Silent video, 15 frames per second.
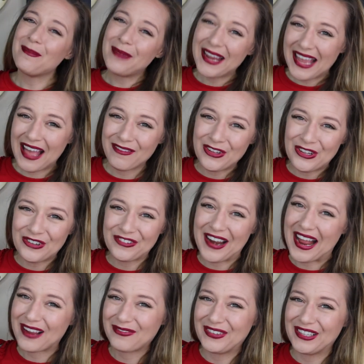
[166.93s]
I might have a whole
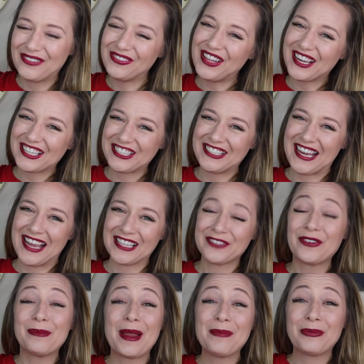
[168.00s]
rack full of luggage tags
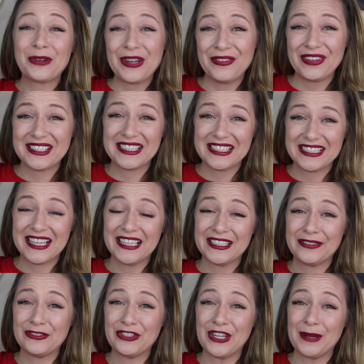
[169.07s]
for my previous
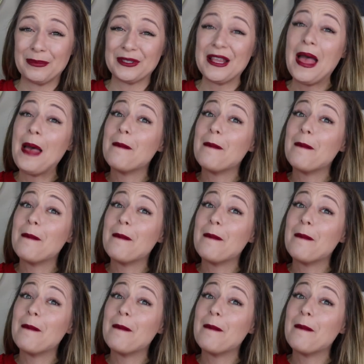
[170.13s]
incentive trips,